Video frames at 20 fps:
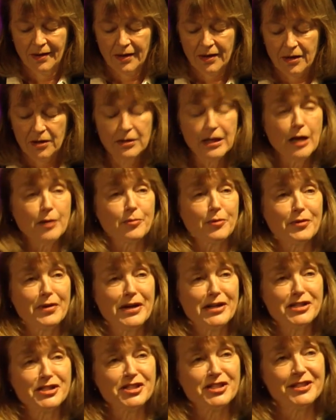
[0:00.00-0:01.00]

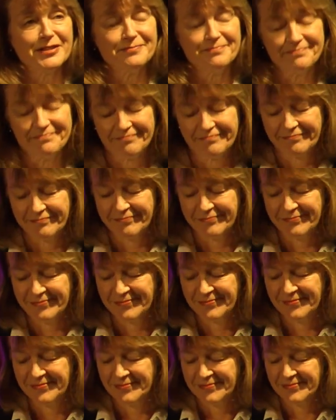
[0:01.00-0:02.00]
Collaboration.
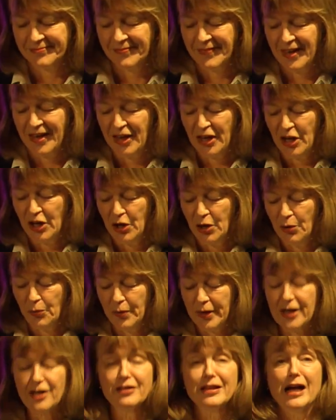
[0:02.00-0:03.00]

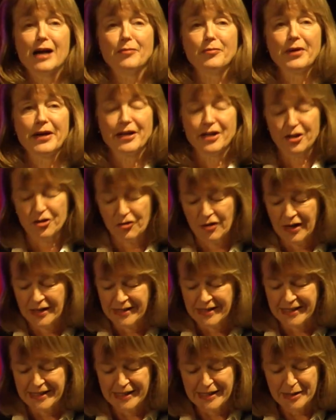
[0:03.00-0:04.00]
We collaborate
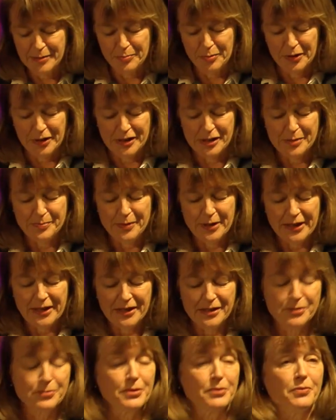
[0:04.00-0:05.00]
across disciplines
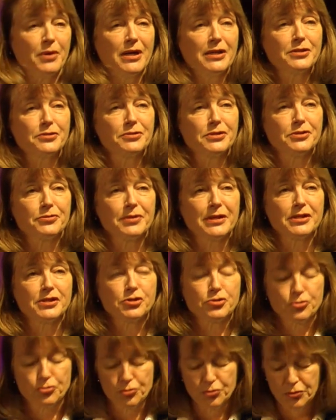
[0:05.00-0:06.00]
because we want to address
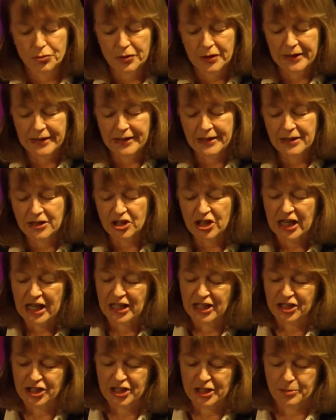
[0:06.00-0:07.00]
truly
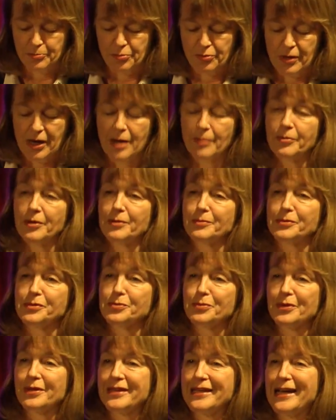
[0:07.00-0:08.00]
challenging problems
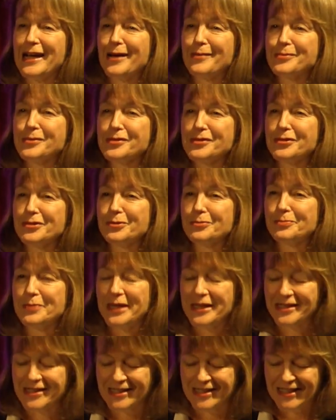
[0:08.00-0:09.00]
with the absolute
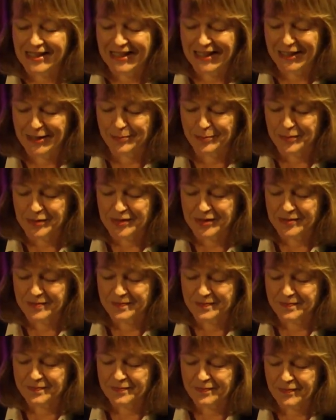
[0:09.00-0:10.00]
best teams.
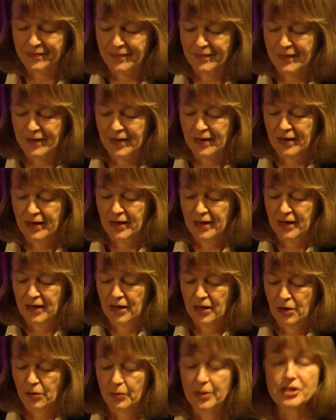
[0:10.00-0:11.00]

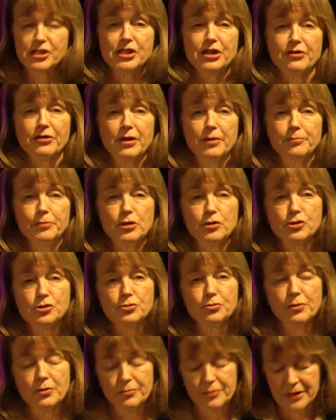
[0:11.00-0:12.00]
We share a
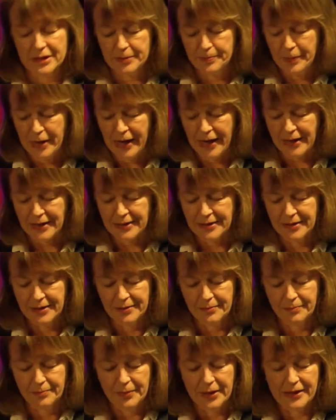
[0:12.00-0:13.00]
mutual respect
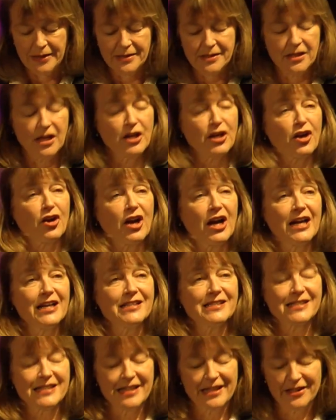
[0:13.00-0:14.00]
based on our high
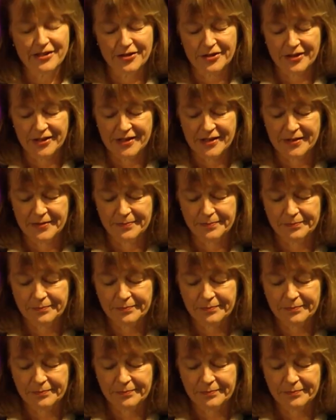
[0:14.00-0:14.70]
standards.